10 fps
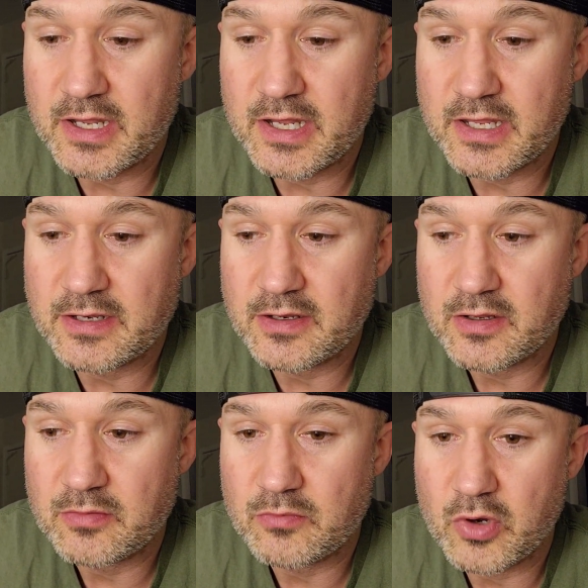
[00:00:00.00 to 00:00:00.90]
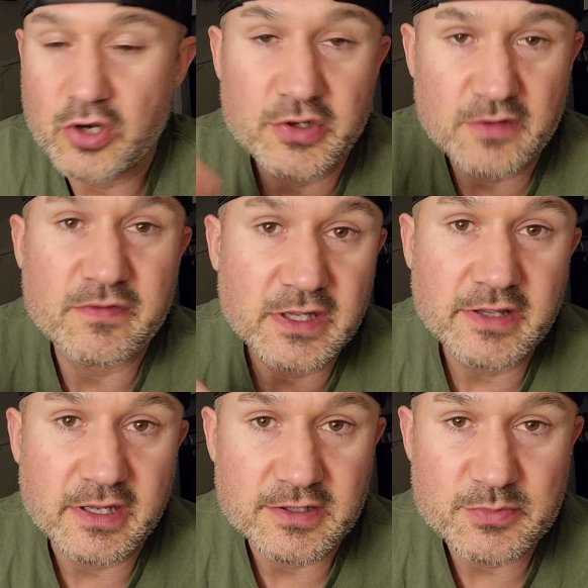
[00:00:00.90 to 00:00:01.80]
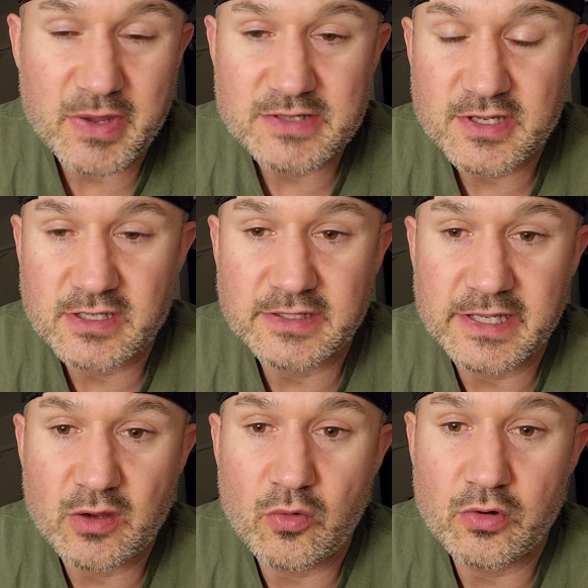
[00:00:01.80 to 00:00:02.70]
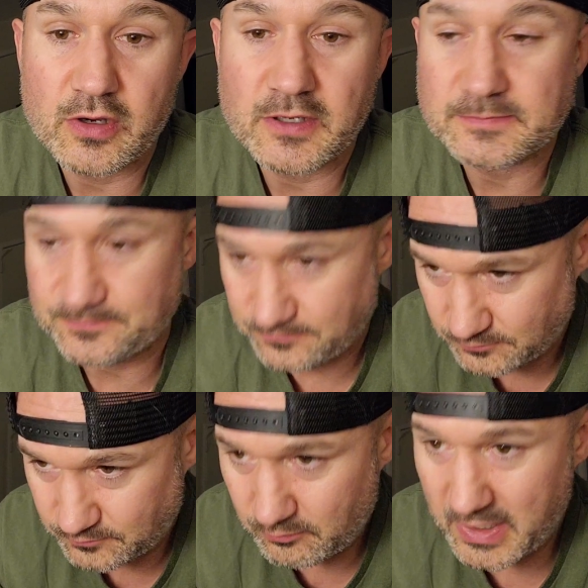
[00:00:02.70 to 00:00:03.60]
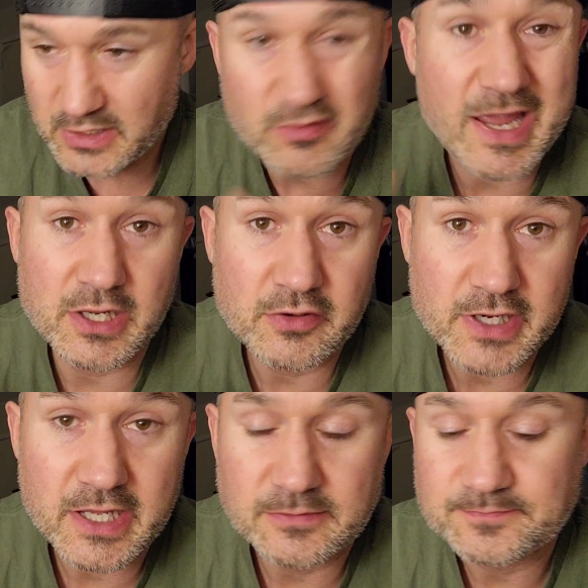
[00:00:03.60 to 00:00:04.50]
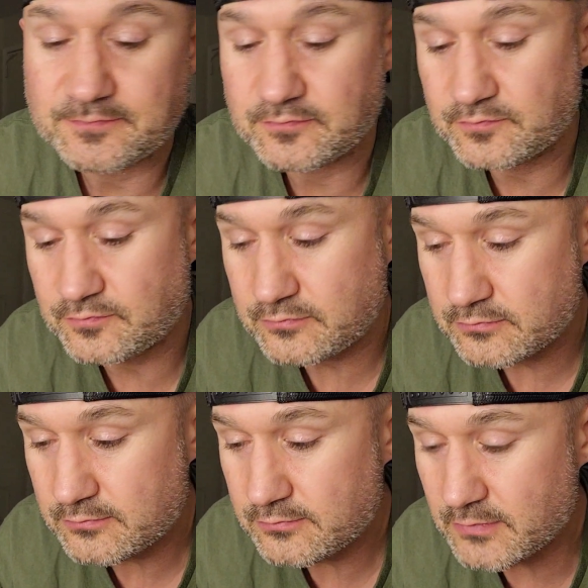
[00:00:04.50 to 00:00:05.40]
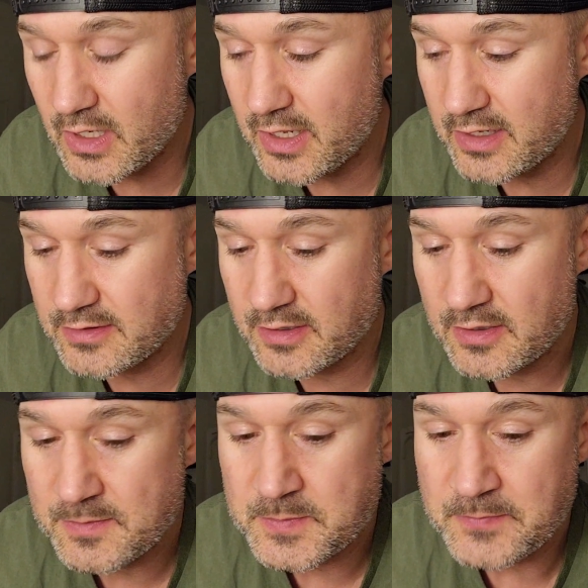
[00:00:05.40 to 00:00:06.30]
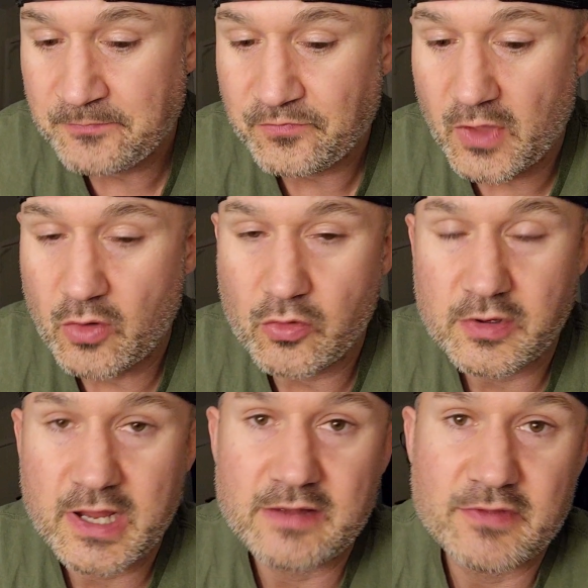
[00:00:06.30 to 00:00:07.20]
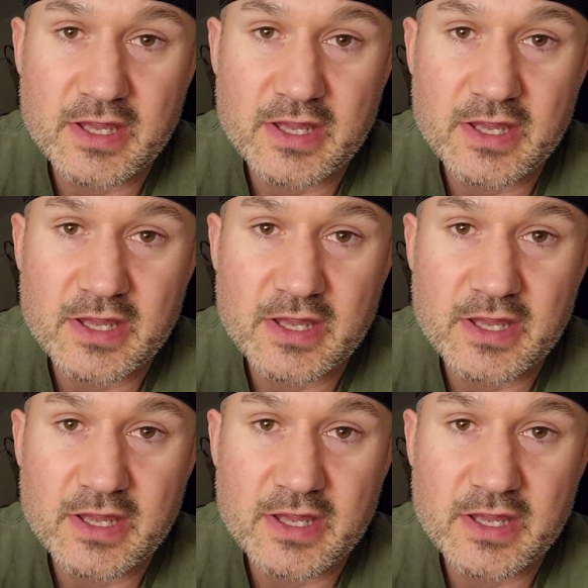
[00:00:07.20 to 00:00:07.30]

and hurt your feelings, basically, or make you angry, and or have